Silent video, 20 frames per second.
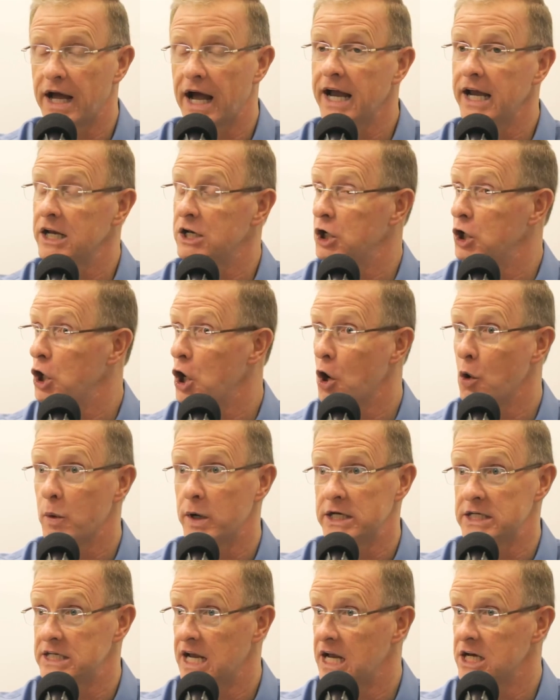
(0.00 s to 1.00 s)
I had no
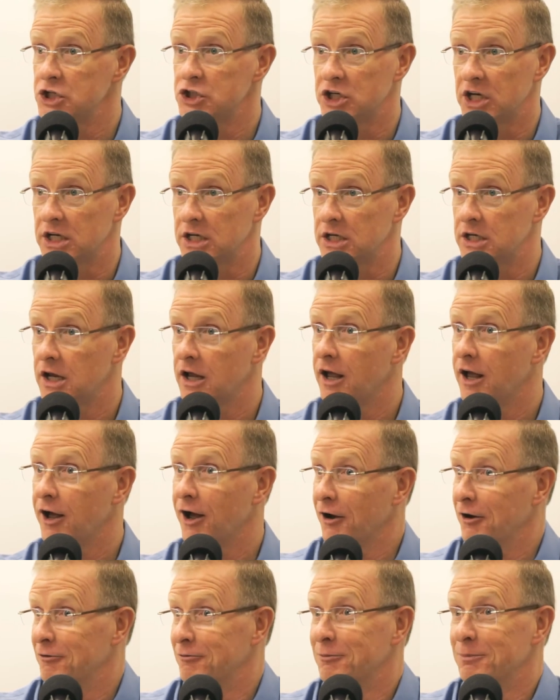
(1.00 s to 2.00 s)
intention
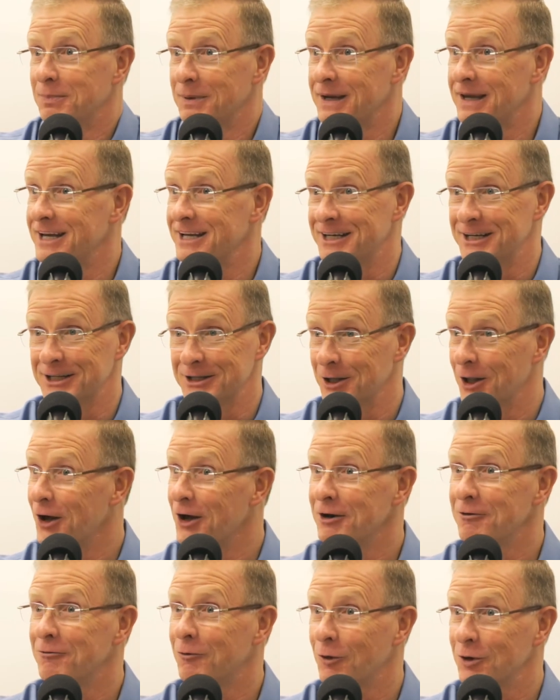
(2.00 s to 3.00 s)
of being in
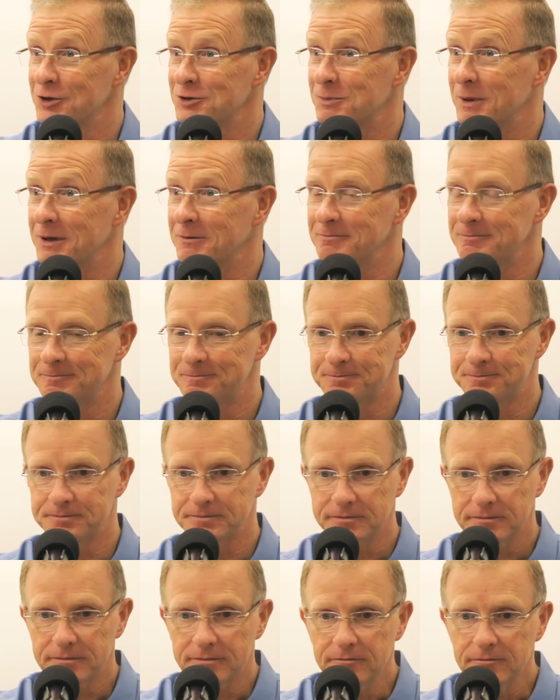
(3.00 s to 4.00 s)
law enforcement.
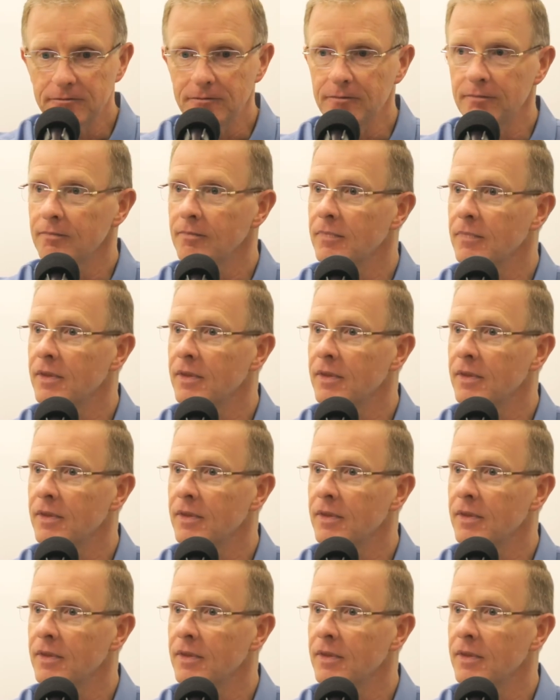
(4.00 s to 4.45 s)
Hold on a second.